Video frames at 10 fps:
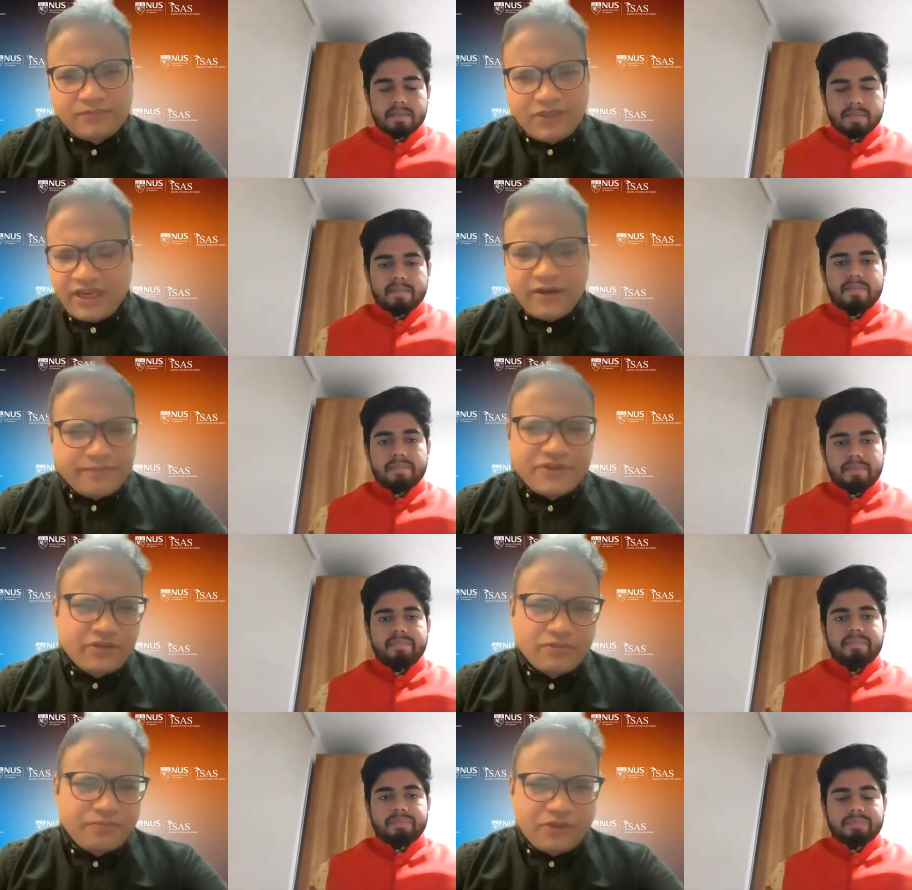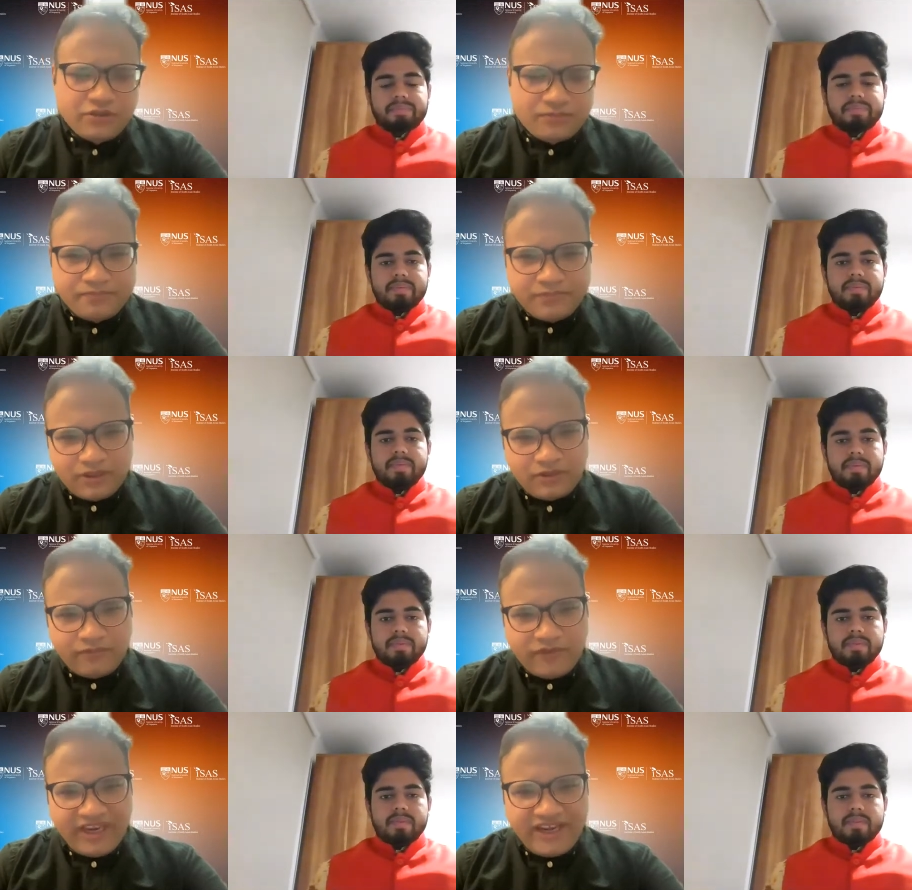Speaker 1: yeah. So, you know, uh,
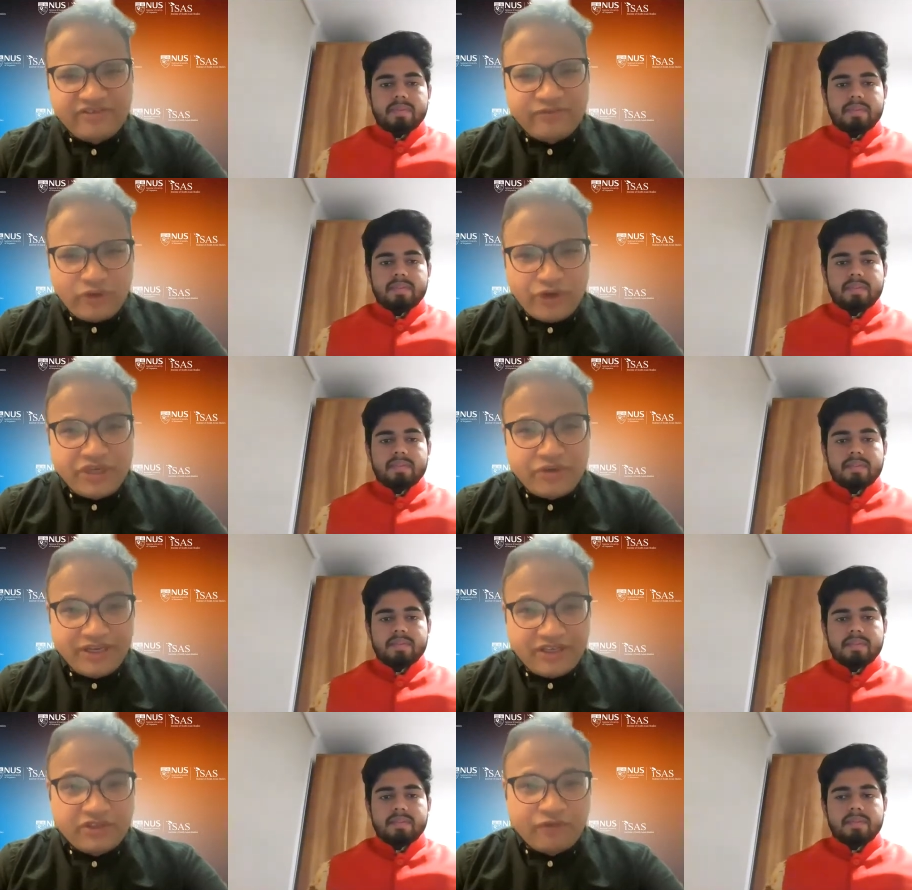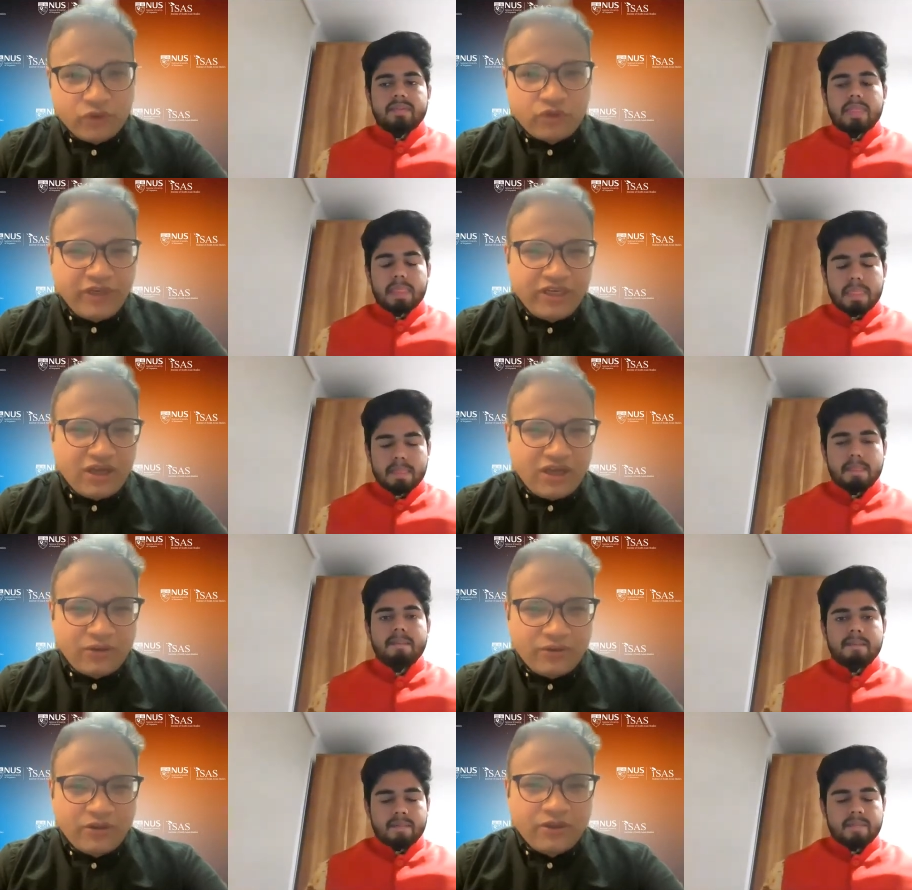we are going to enter the fourth week
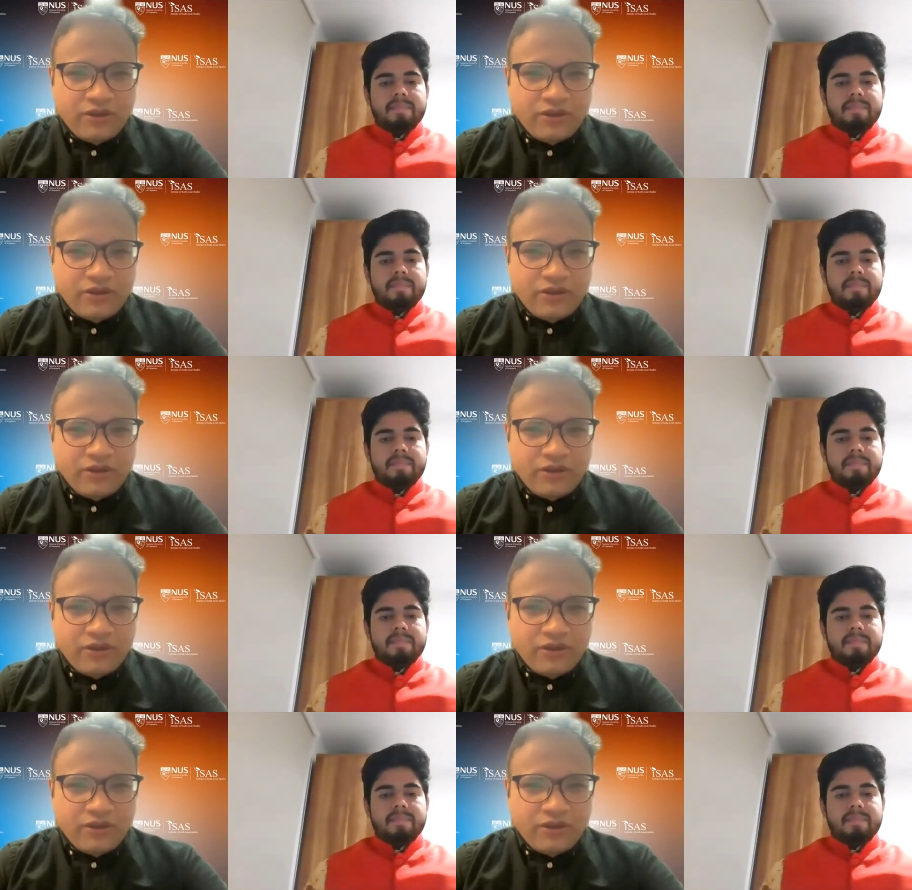now,